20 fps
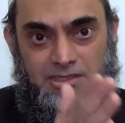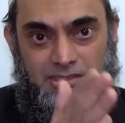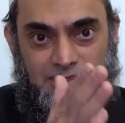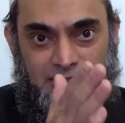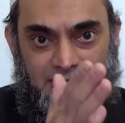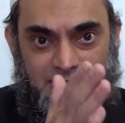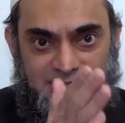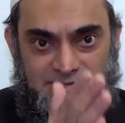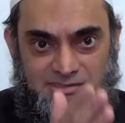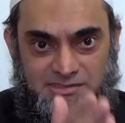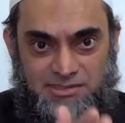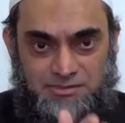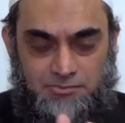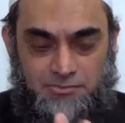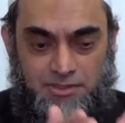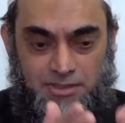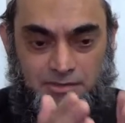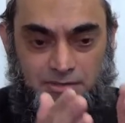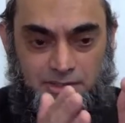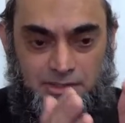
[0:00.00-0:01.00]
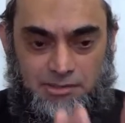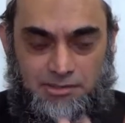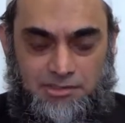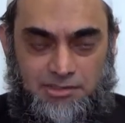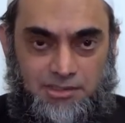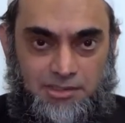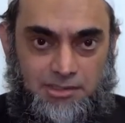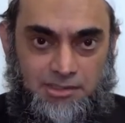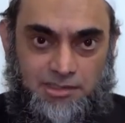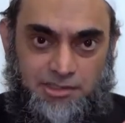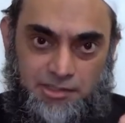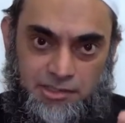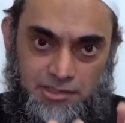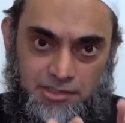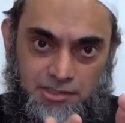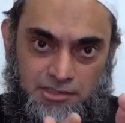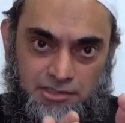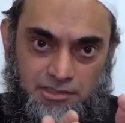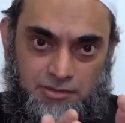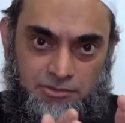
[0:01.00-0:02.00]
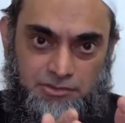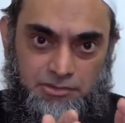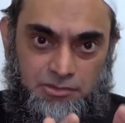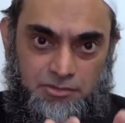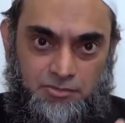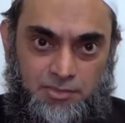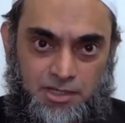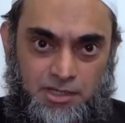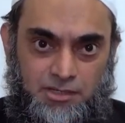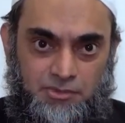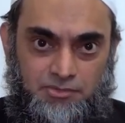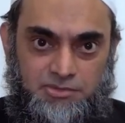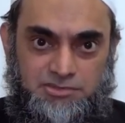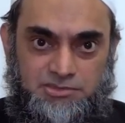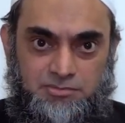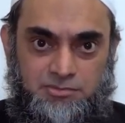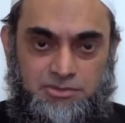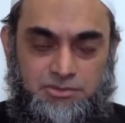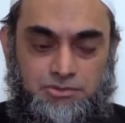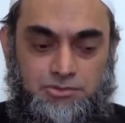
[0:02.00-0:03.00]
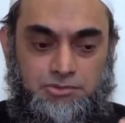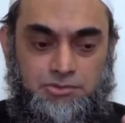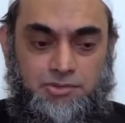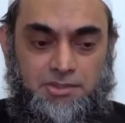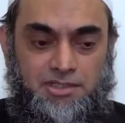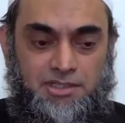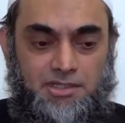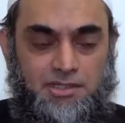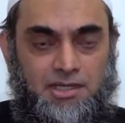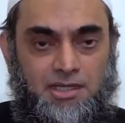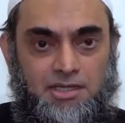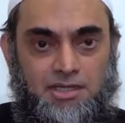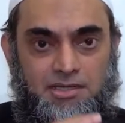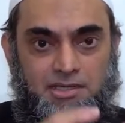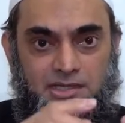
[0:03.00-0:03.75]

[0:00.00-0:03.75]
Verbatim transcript: Allah said very clearly in uh, Surah Baqarah verse number two twenty-eight,